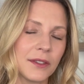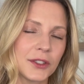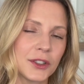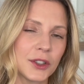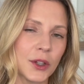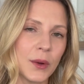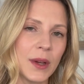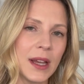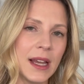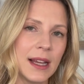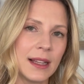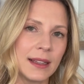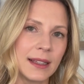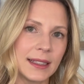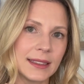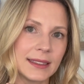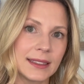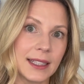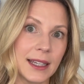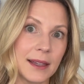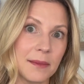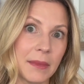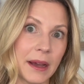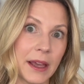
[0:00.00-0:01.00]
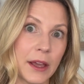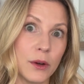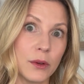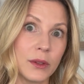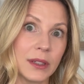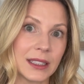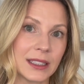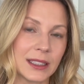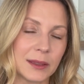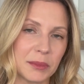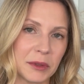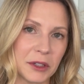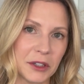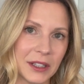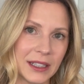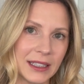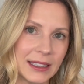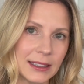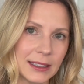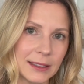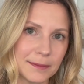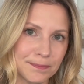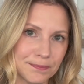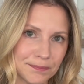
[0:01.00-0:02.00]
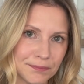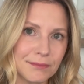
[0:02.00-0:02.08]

So let's say in my own experience,